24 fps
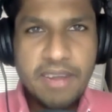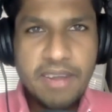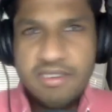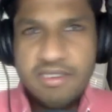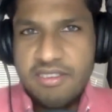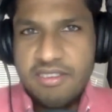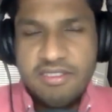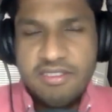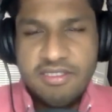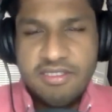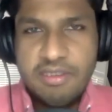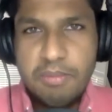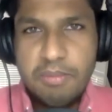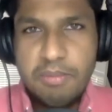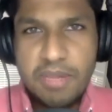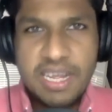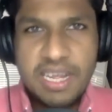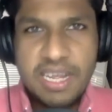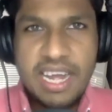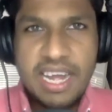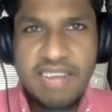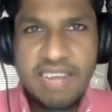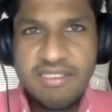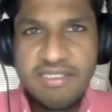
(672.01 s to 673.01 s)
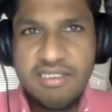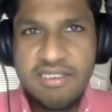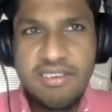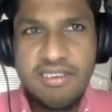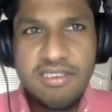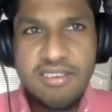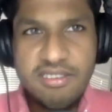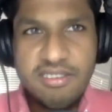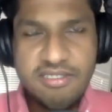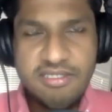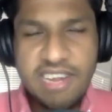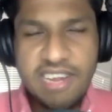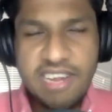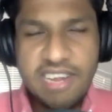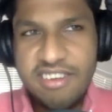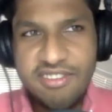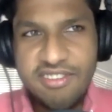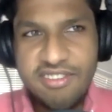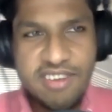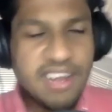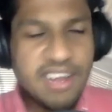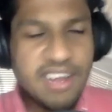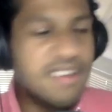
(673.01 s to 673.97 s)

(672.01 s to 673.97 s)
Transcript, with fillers: and just simply hasn't changed?